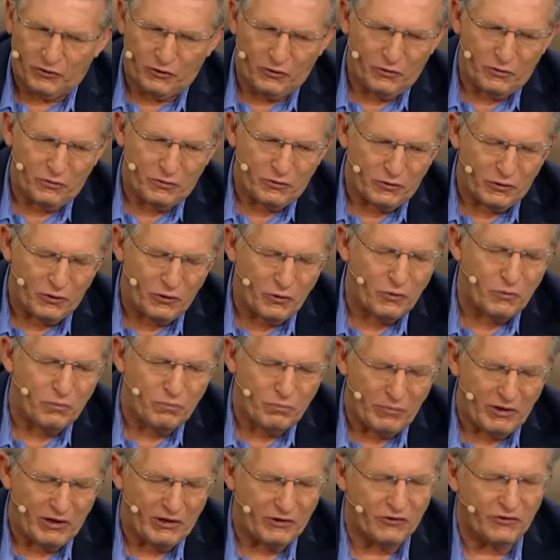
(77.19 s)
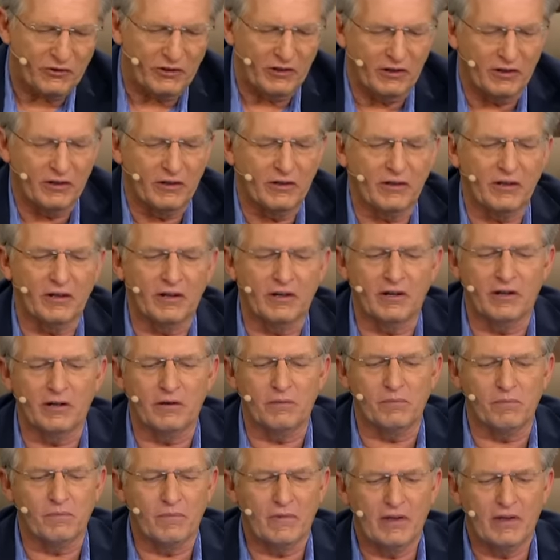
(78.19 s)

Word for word: You, you mentioned uh,